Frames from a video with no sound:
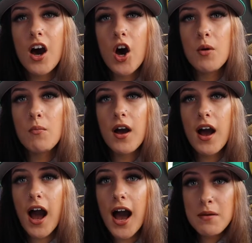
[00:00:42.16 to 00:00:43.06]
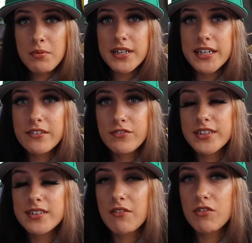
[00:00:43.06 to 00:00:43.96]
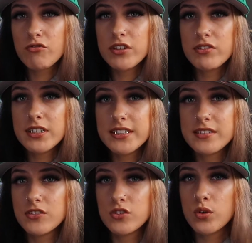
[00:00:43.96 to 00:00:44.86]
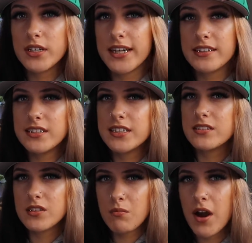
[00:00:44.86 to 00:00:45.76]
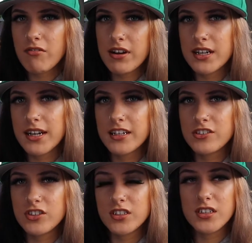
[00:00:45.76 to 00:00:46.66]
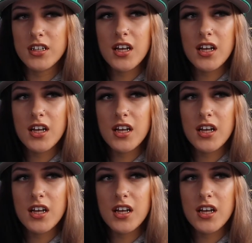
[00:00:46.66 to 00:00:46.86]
I believe these haven't re-released since 2018, to my recollection.